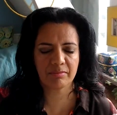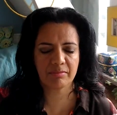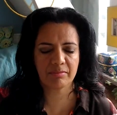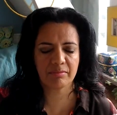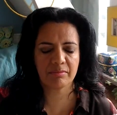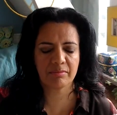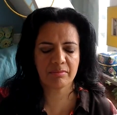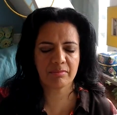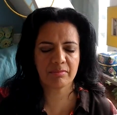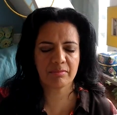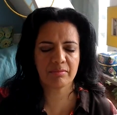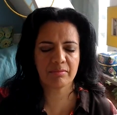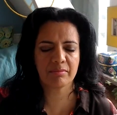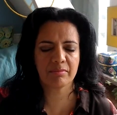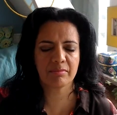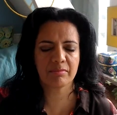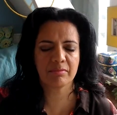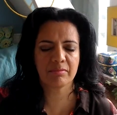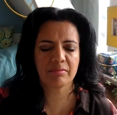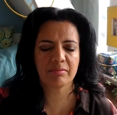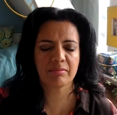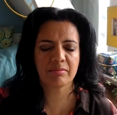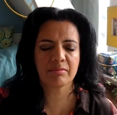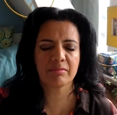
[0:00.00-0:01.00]

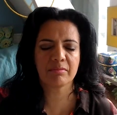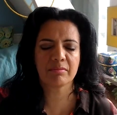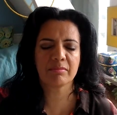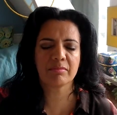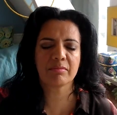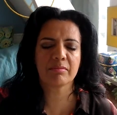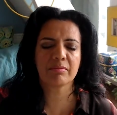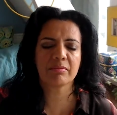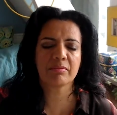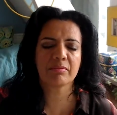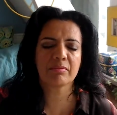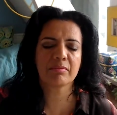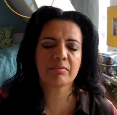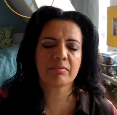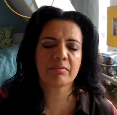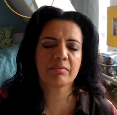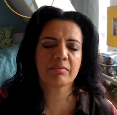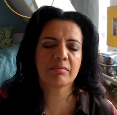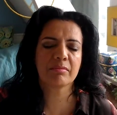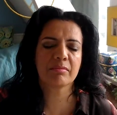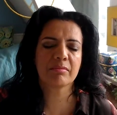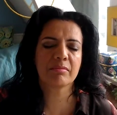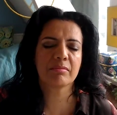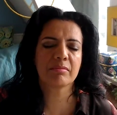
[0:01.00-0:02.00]

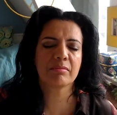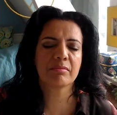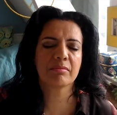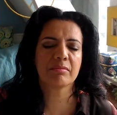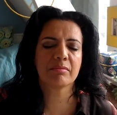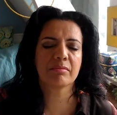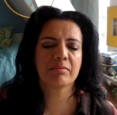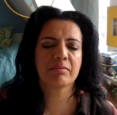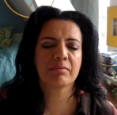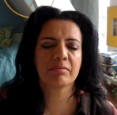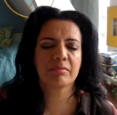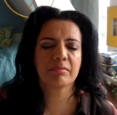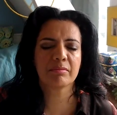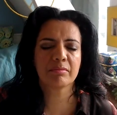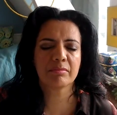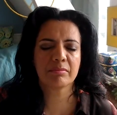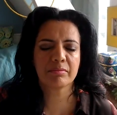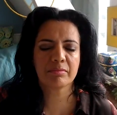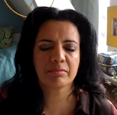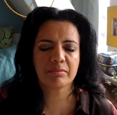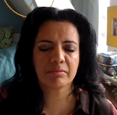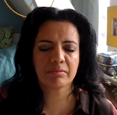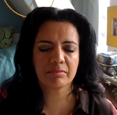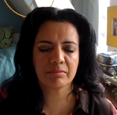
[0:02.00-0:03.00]

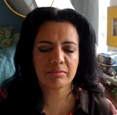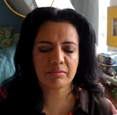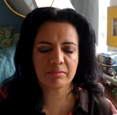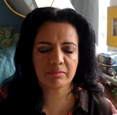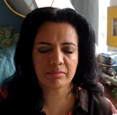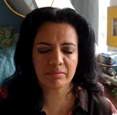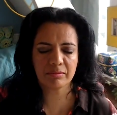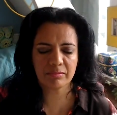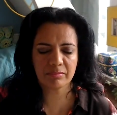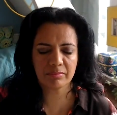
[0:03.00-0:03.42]
[no speech]